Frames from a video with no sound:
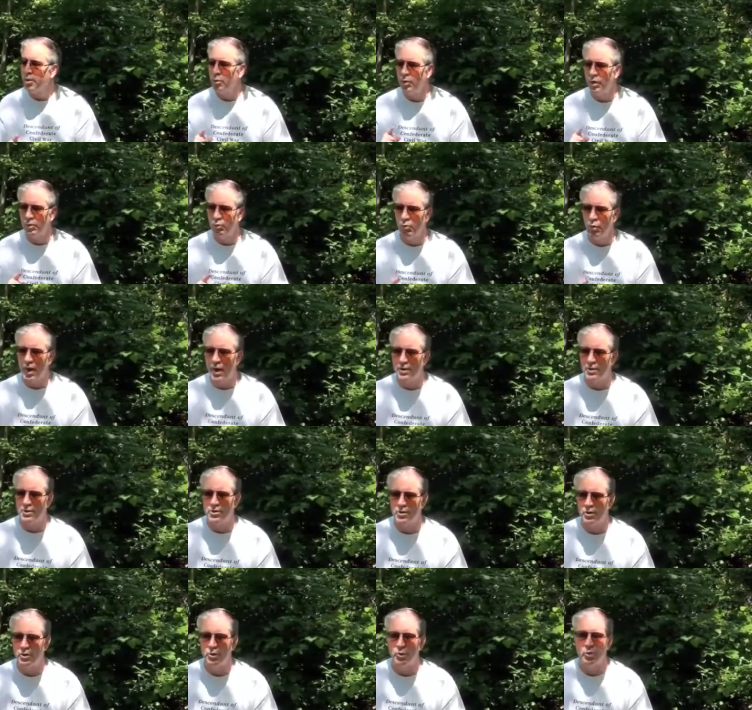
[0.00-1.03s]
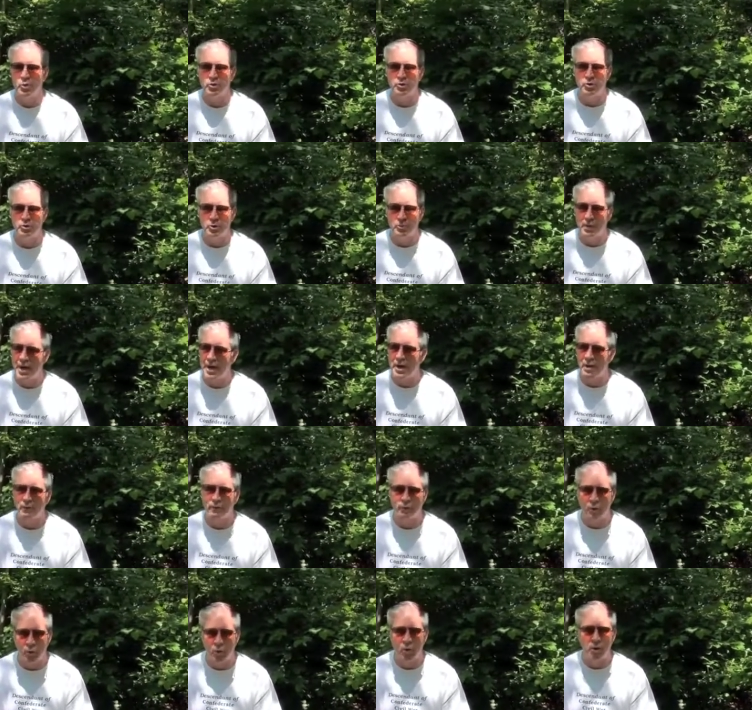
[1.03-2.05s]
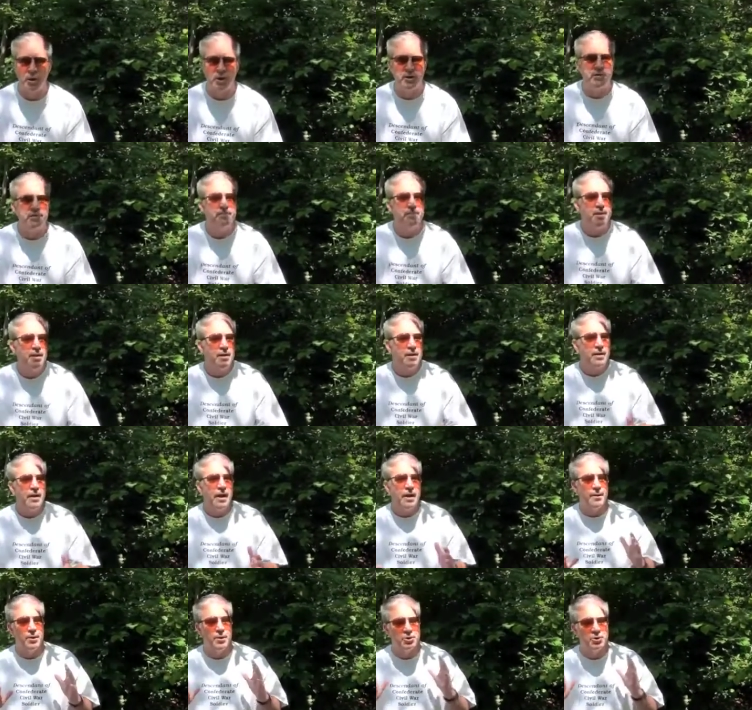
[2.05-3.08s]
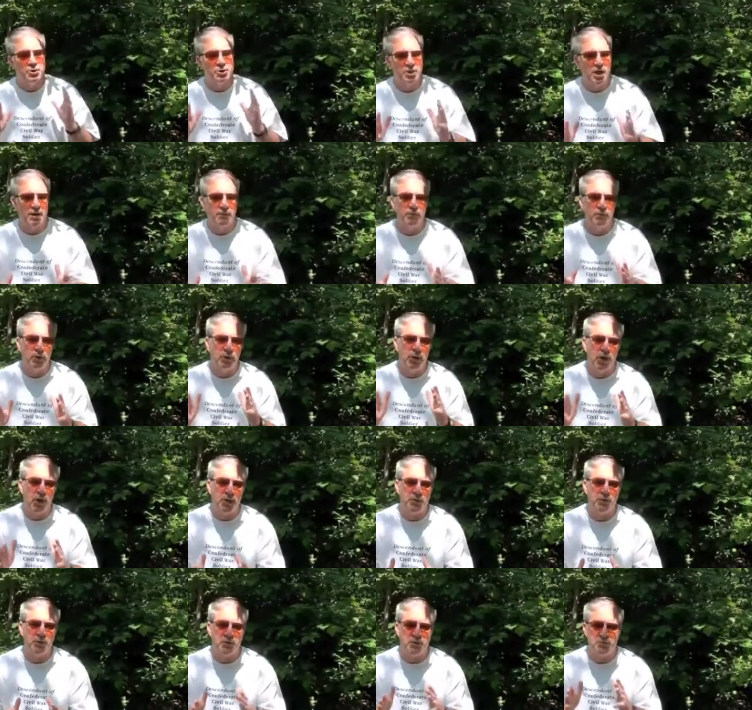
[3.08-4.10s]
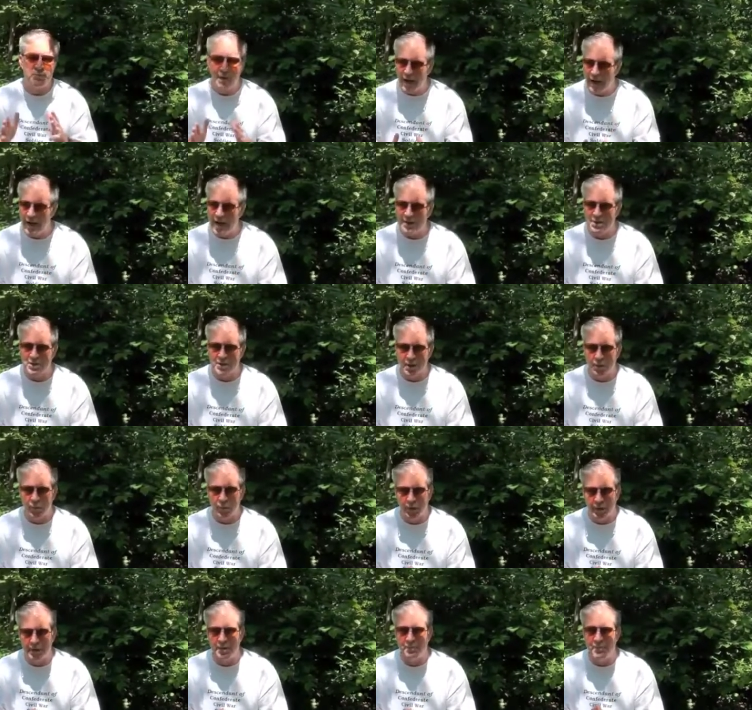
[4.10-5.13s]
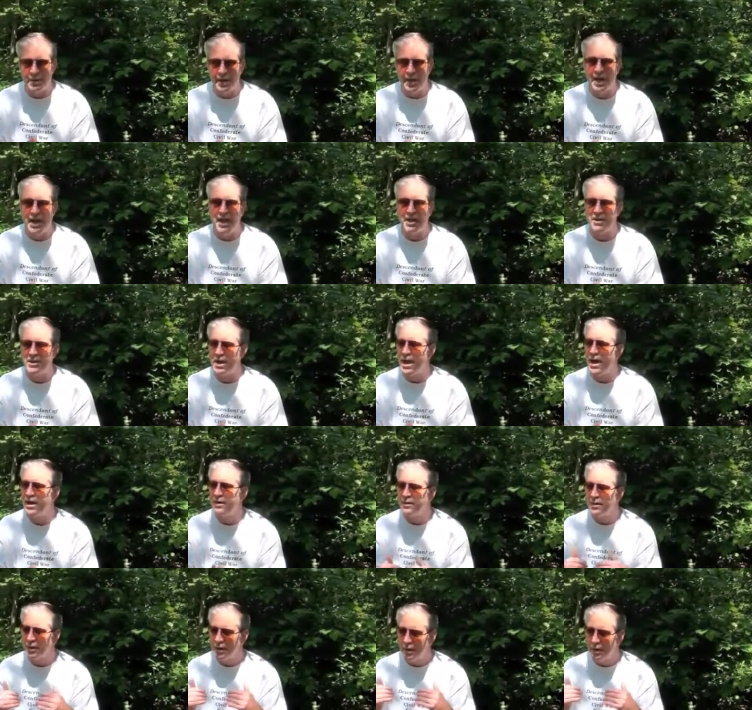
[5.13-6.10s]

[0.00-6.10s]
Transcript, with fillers: We went to Germana Ford. And there's several other spots that we're going to be on yet